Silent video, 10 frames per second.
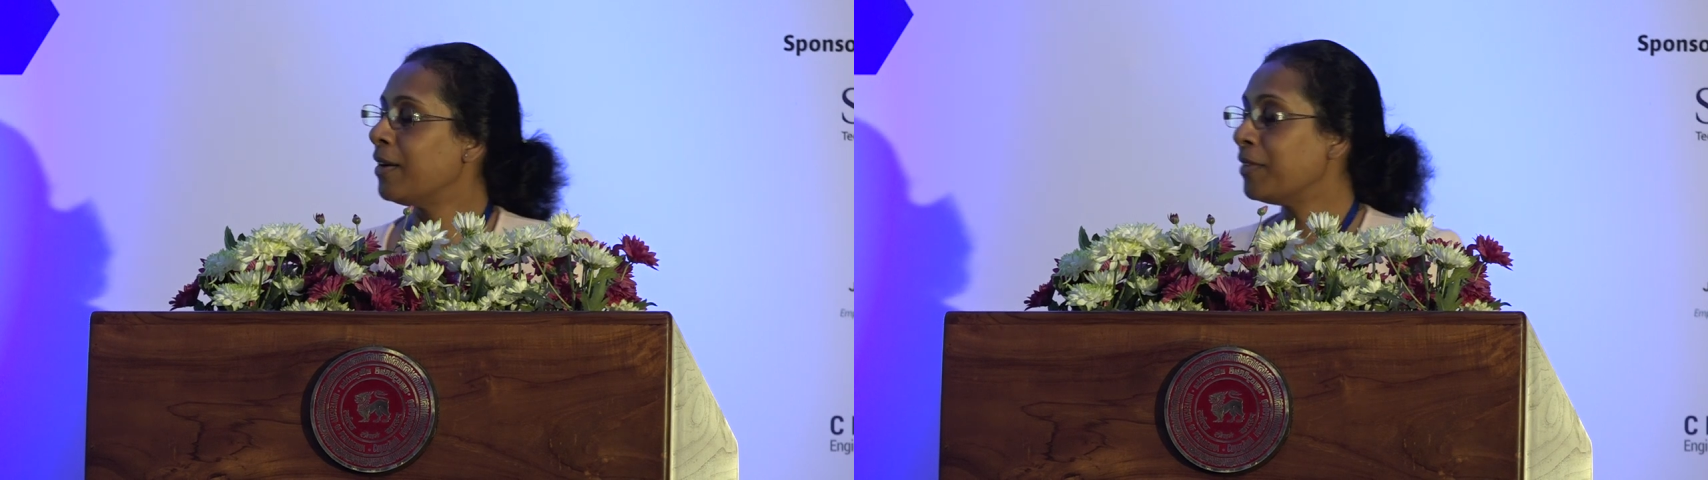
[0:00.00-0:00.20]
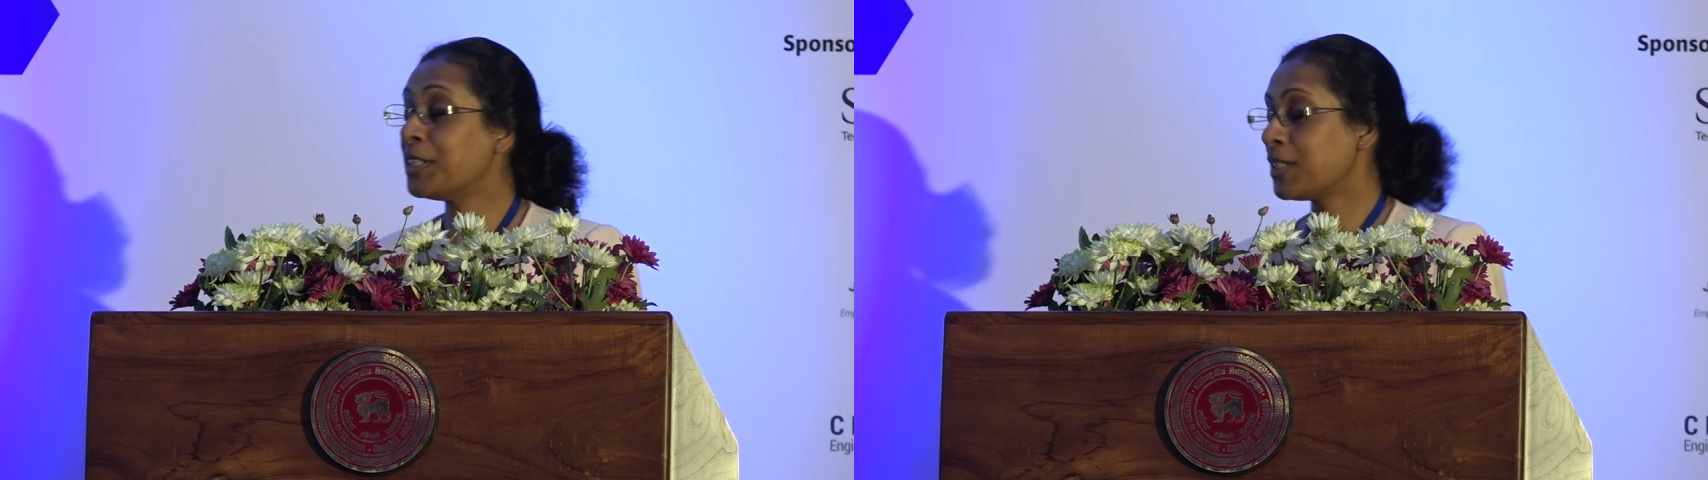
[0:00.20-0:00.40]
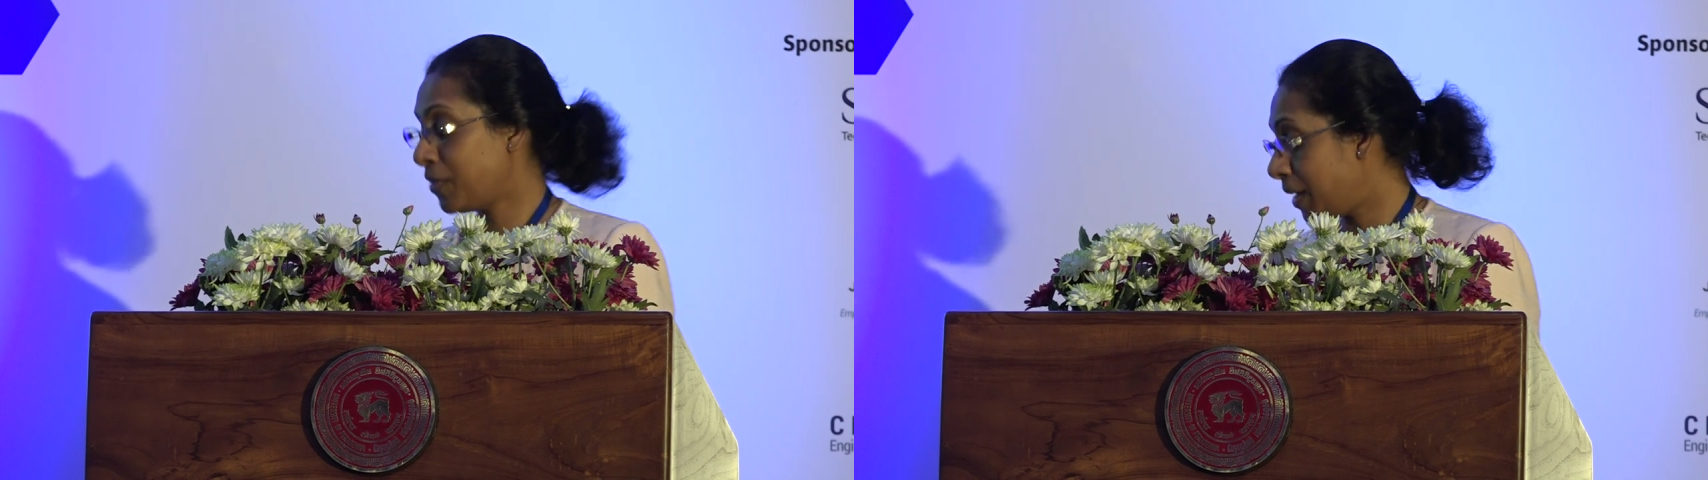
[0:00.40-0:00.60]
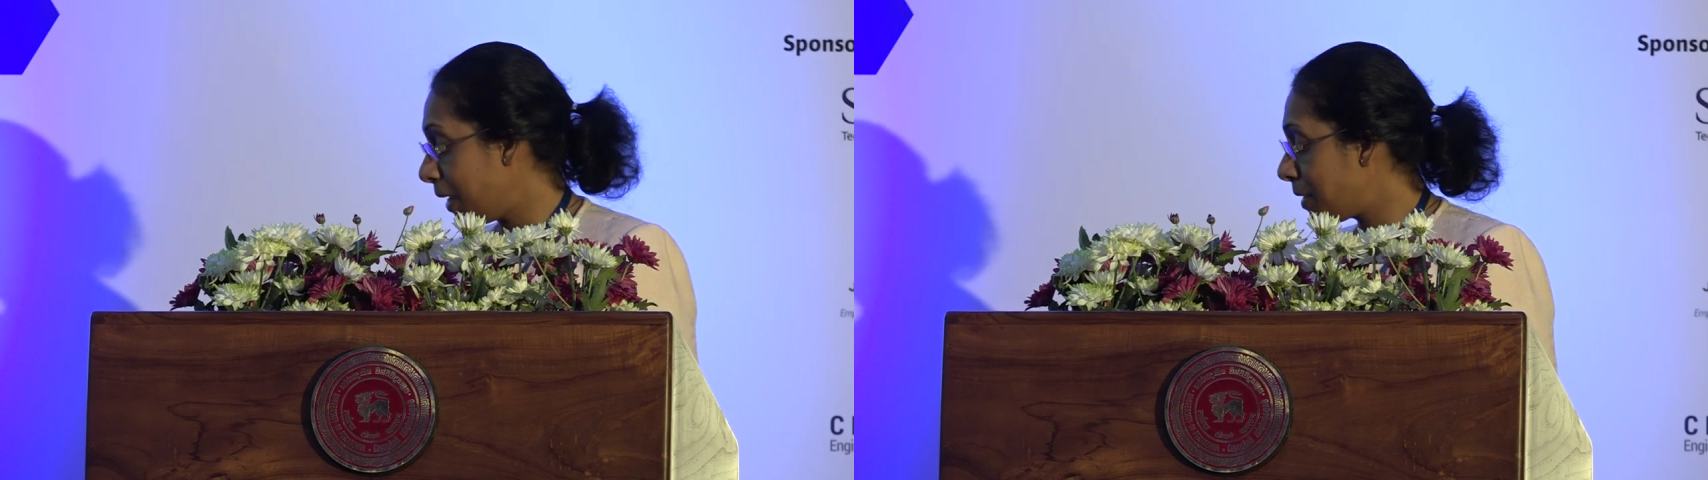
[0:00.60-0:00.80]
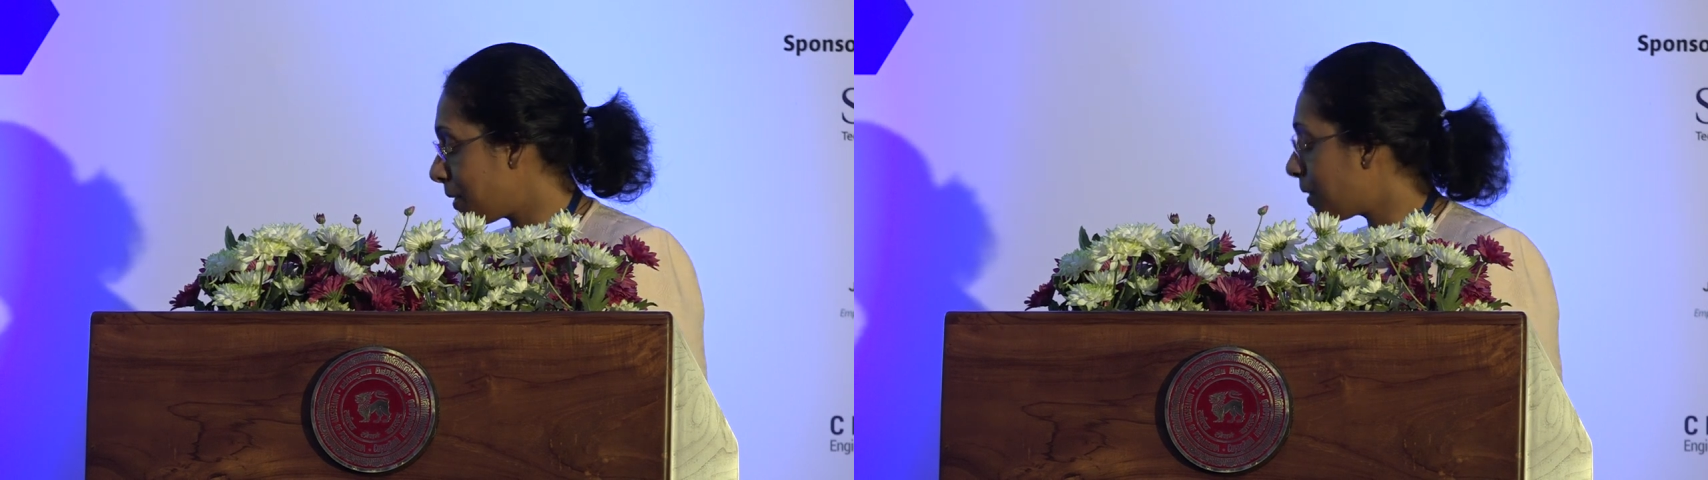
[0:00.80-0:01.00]
which is a
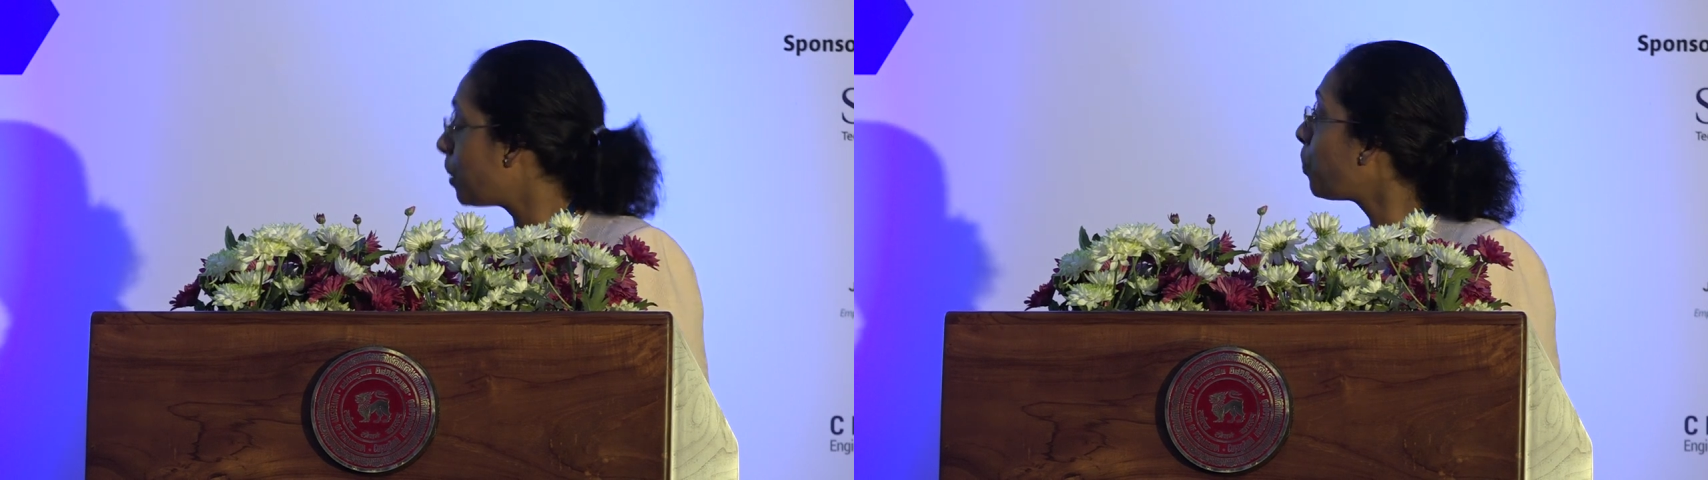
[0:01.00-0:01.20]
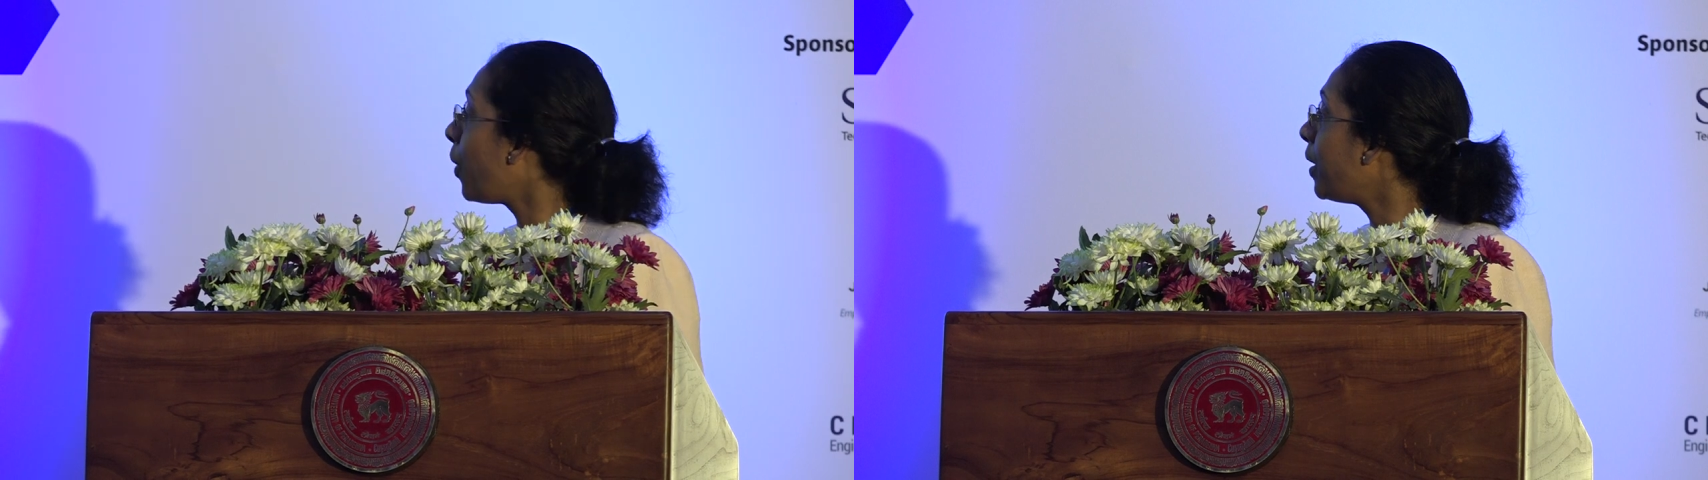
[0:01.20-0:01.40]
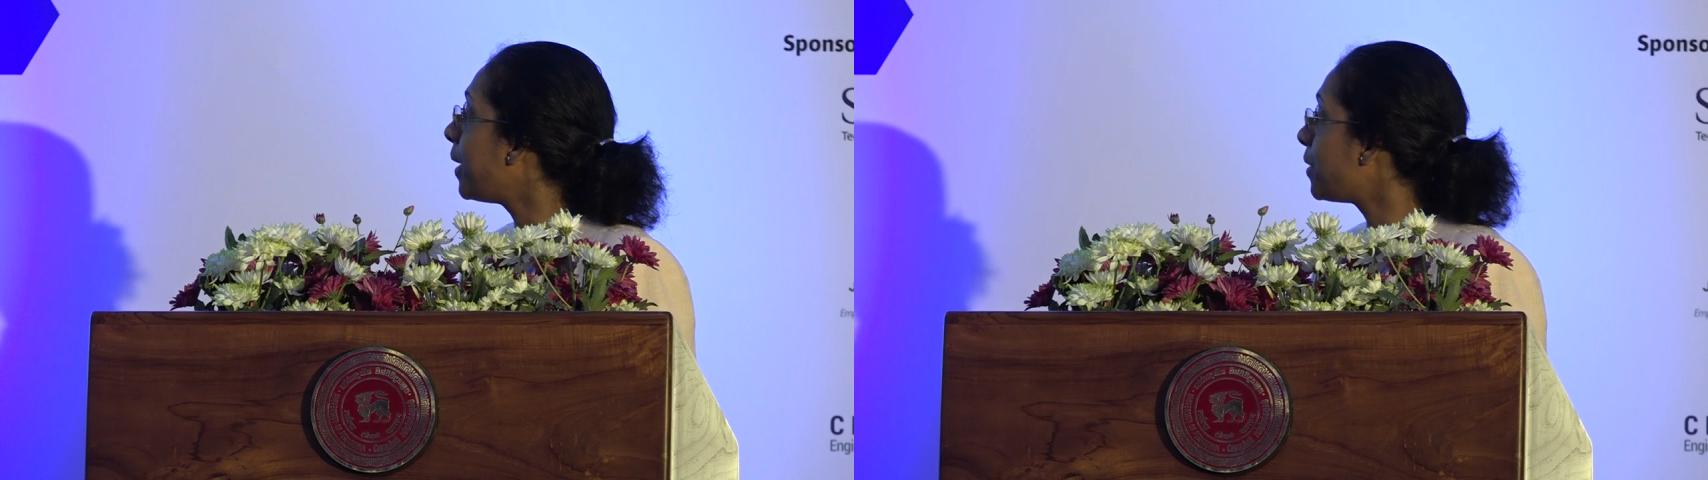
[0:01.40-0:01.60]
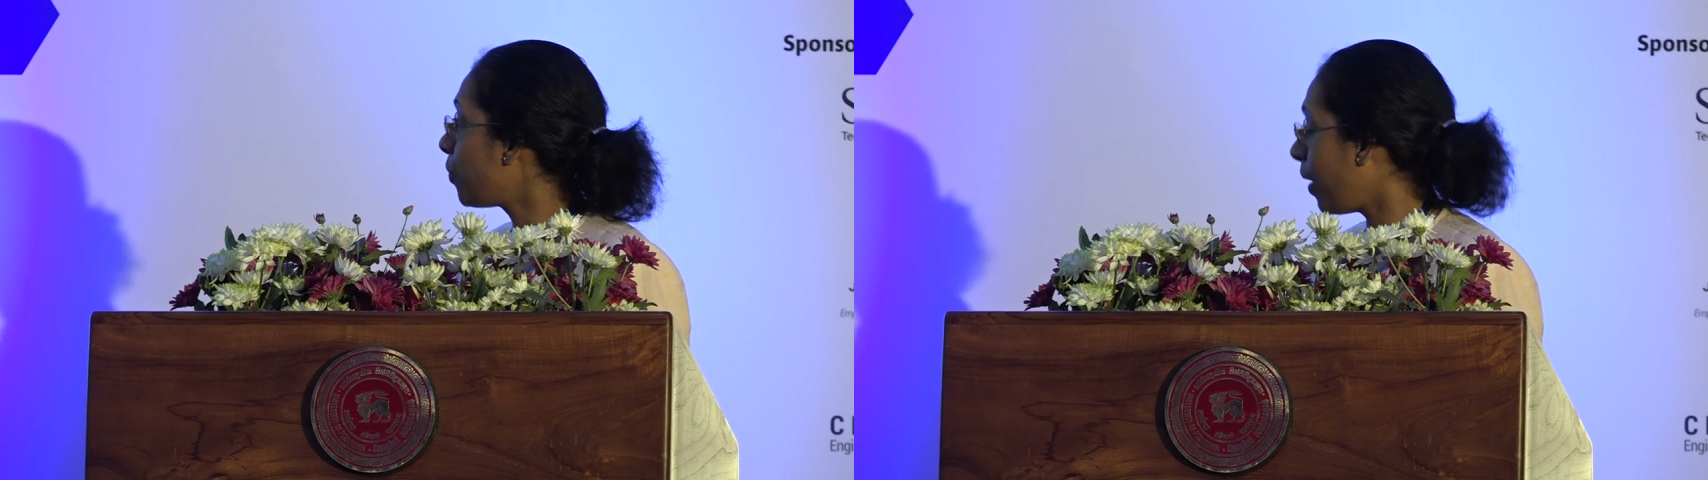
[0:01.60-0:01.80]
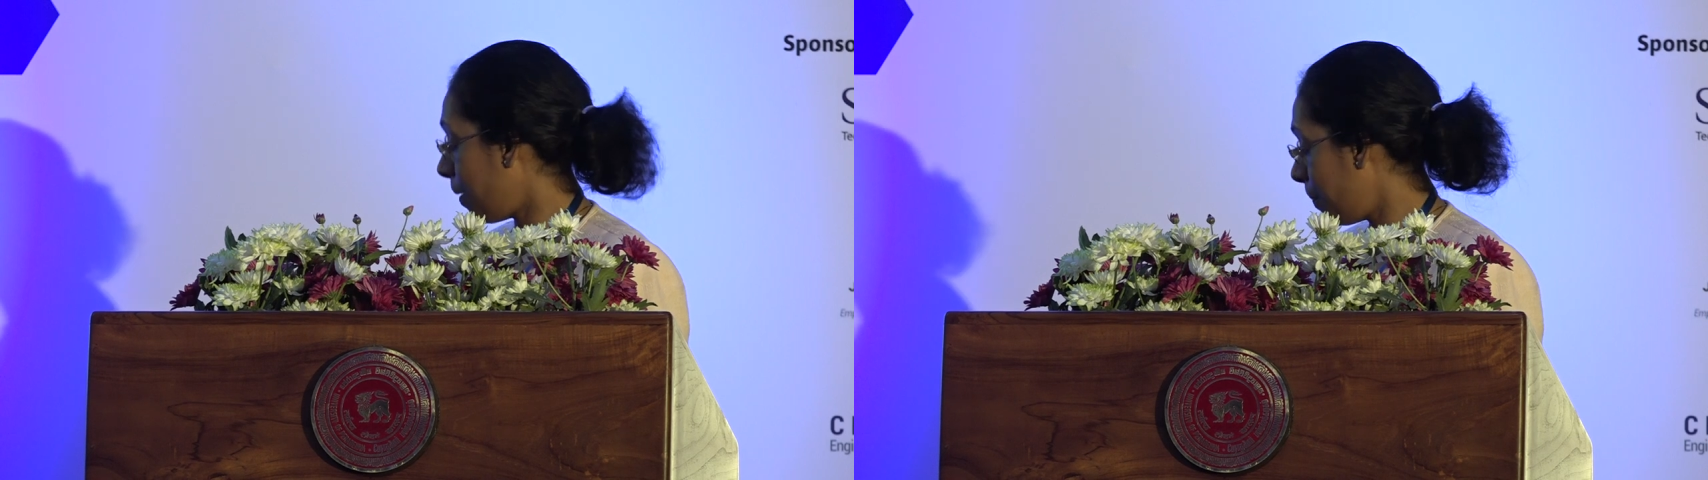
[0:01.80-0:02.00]
very interesting point as
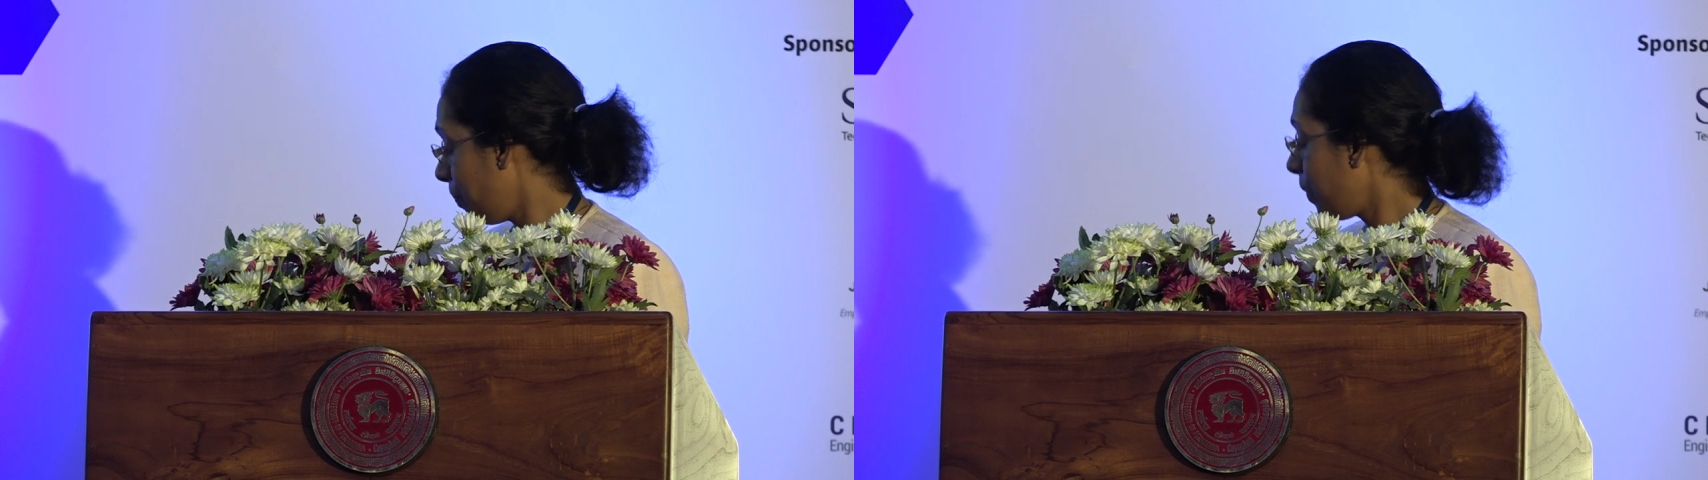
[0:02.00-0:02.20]
well.